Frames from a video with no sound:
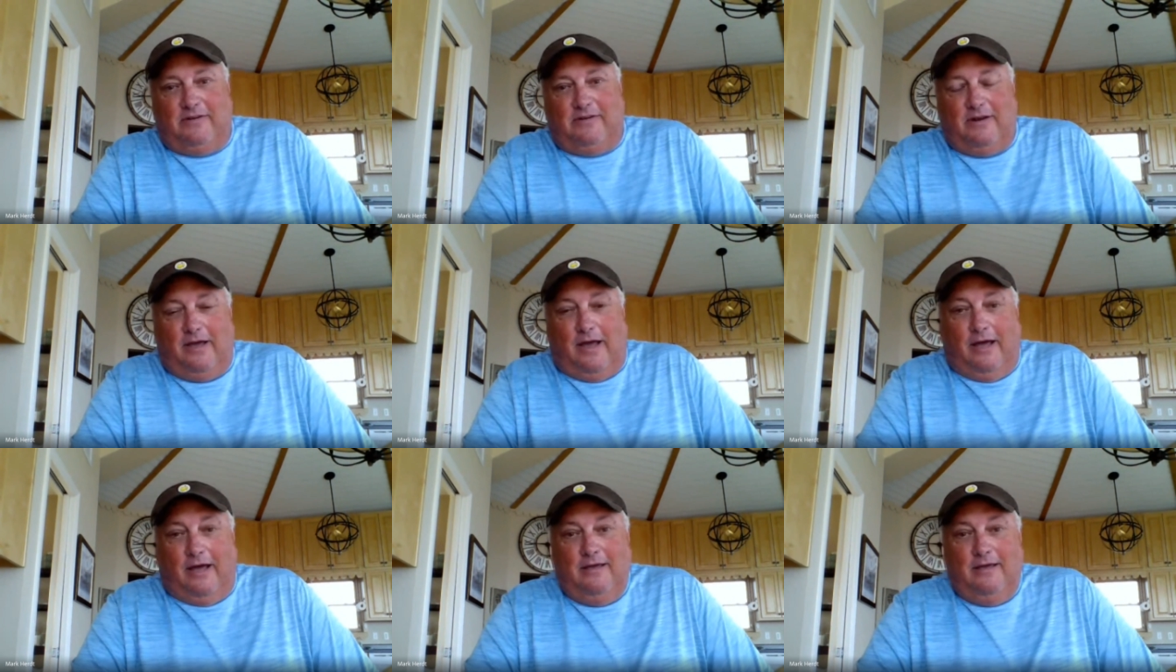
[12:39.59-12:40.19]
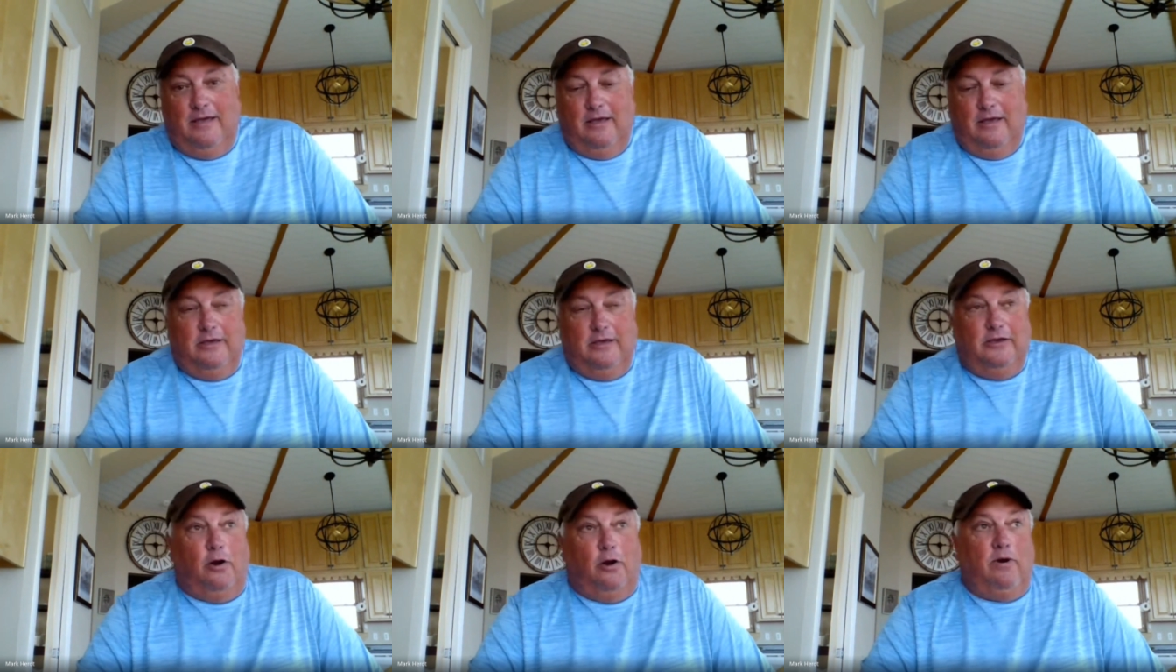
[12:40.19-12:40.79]
And, uh,
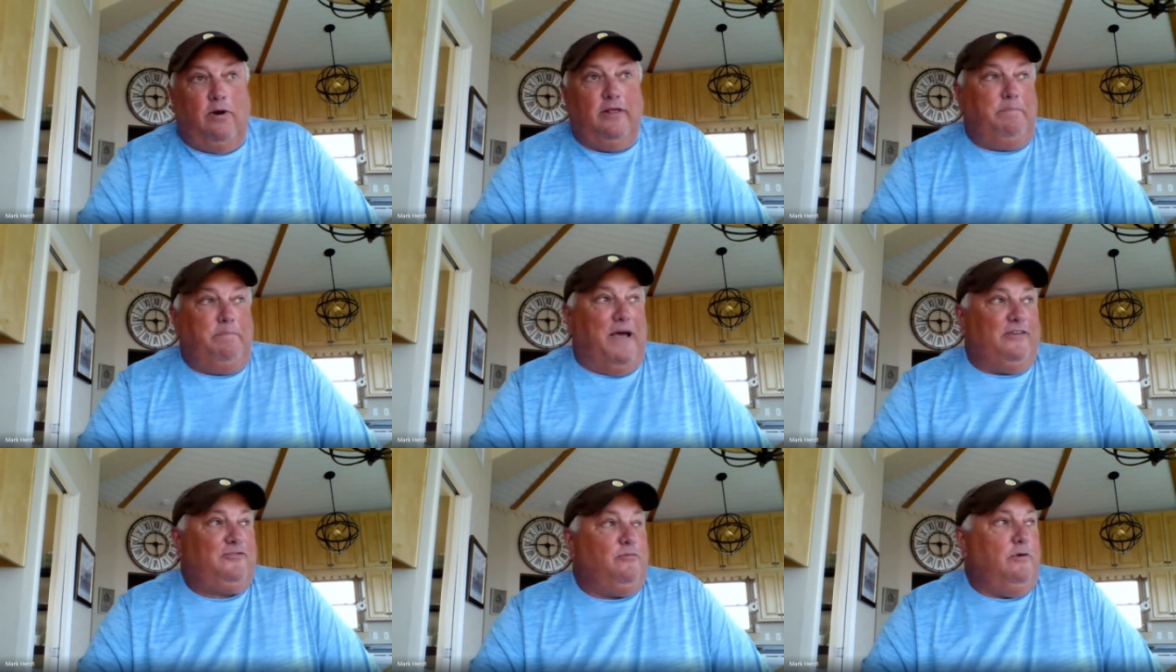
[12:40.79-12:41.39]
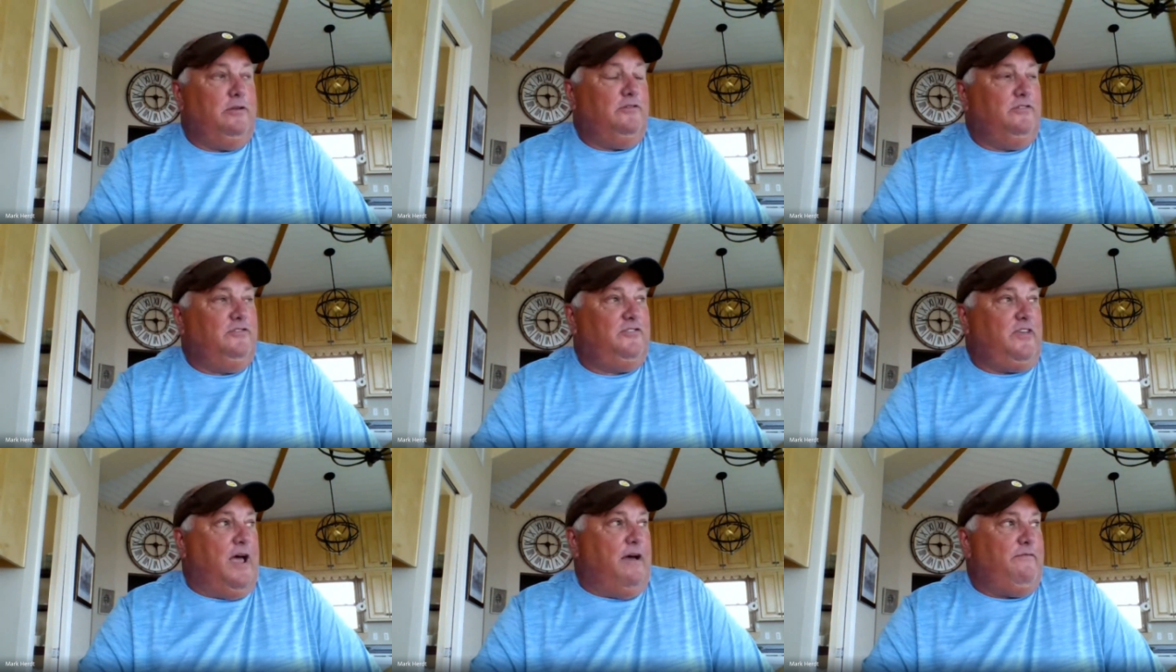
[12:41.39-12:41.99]
you know, one of the best
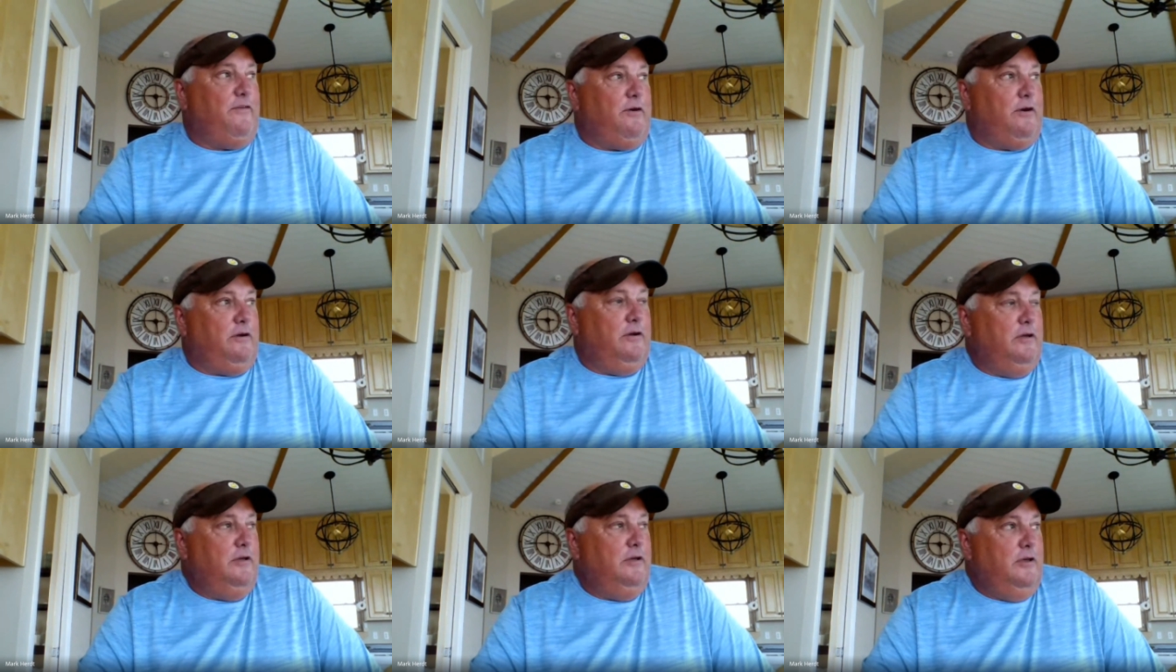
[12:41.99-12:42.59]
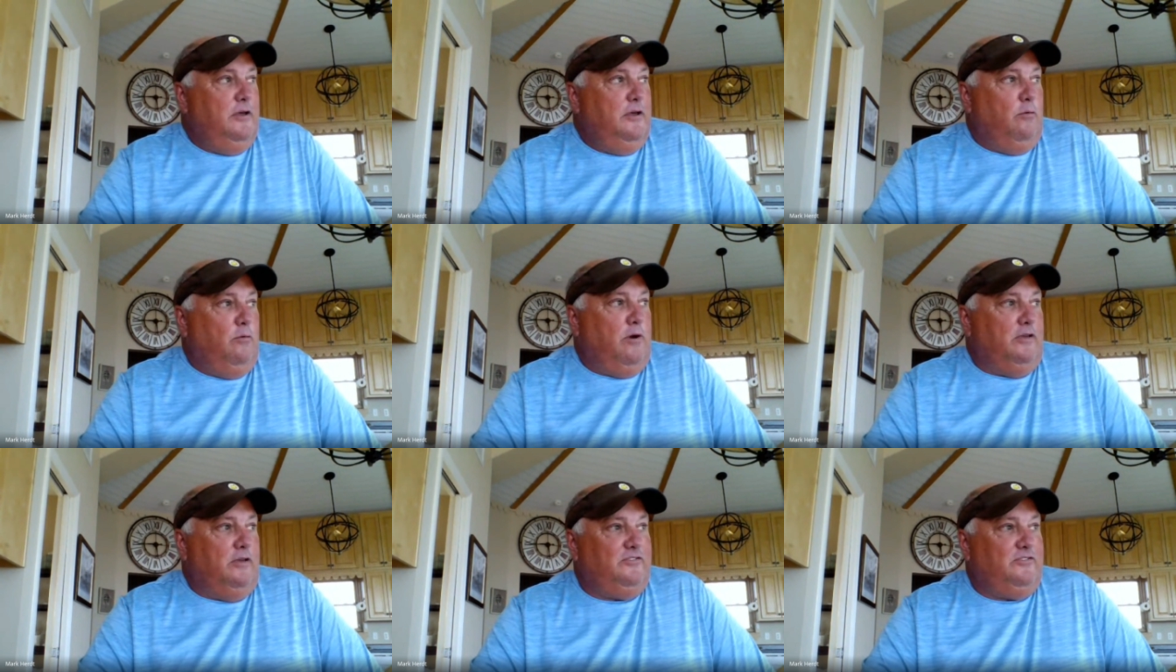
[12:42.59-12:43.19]
ones ever
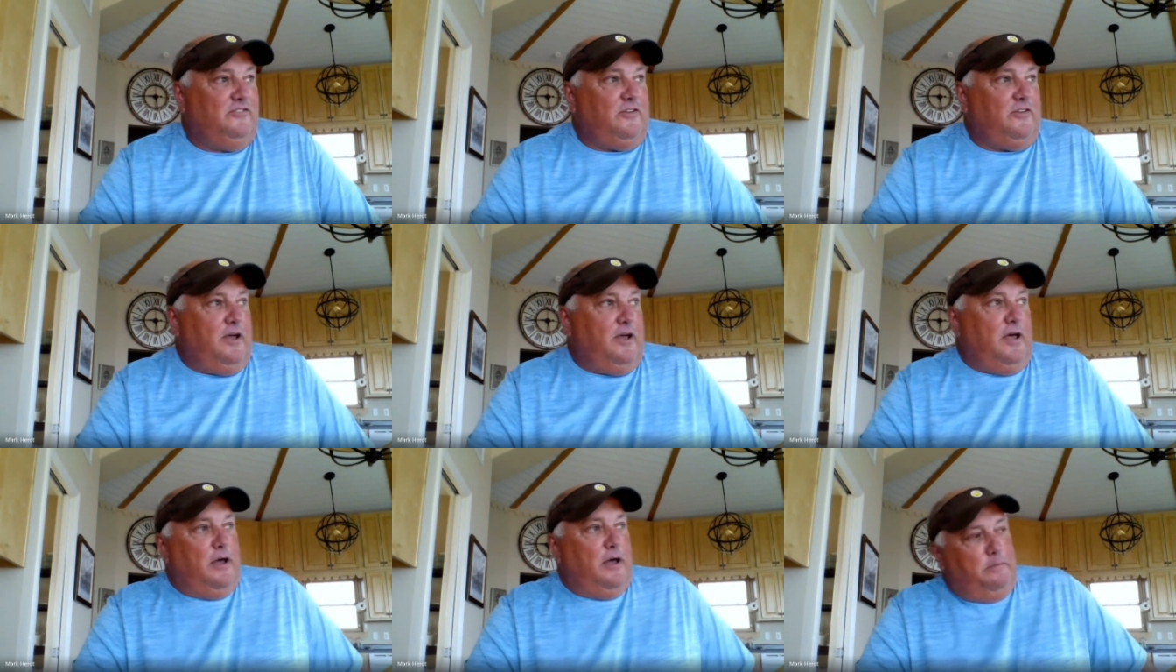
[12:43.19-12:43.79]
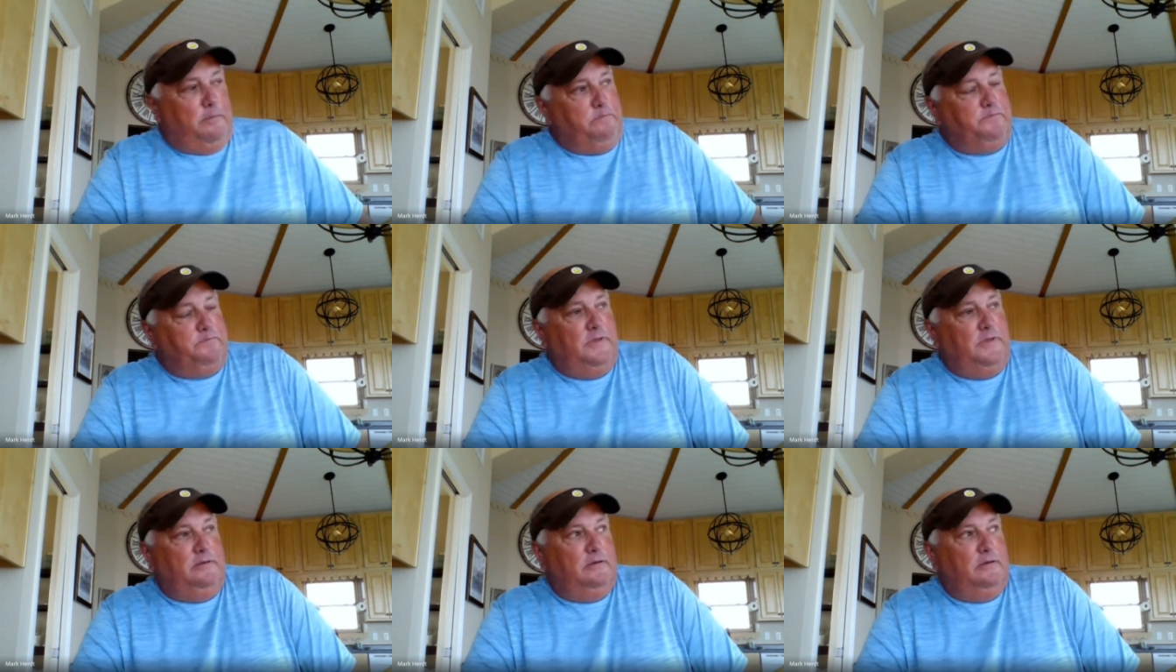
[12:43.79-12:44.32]
was um,